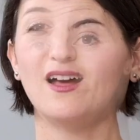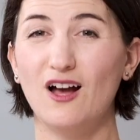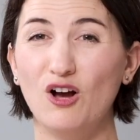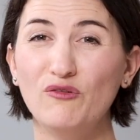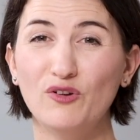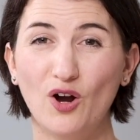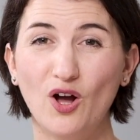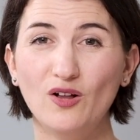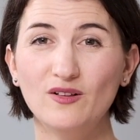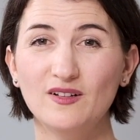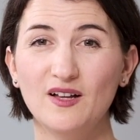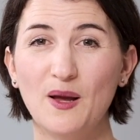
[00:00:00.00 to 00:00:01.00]

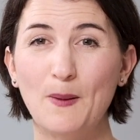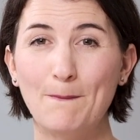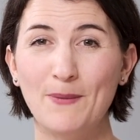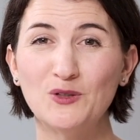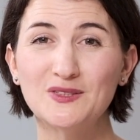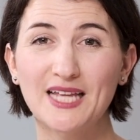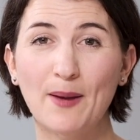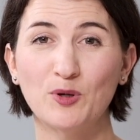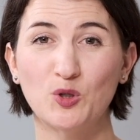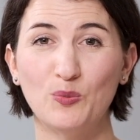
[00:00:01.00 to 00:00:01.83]
Overall, most chemical